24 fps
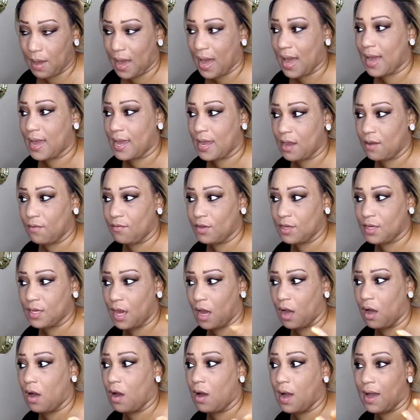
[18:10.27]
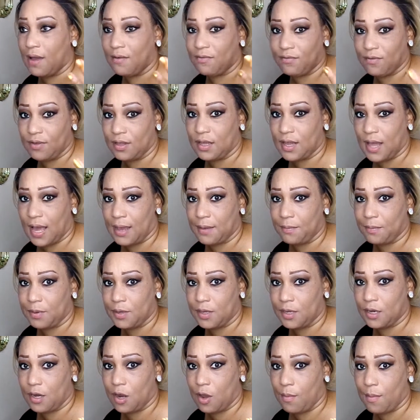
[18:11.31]
However, y'all, I feel like
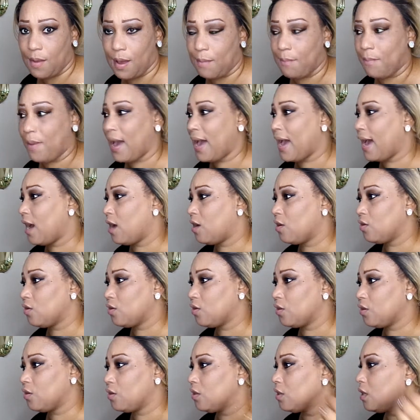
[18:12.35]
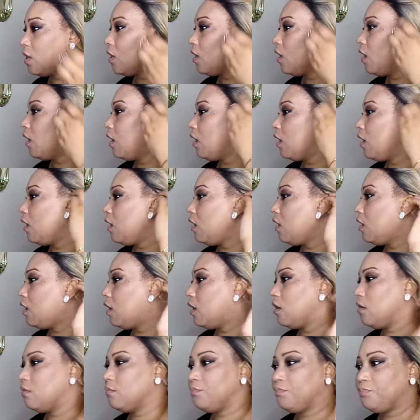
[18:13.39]
putting on my powder.
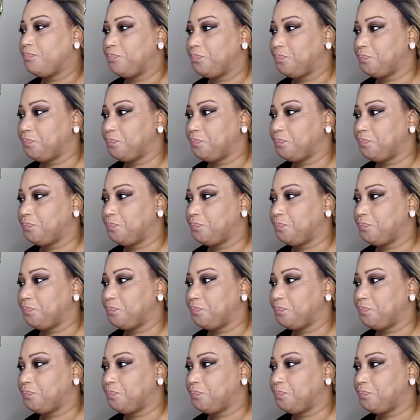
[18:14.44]
But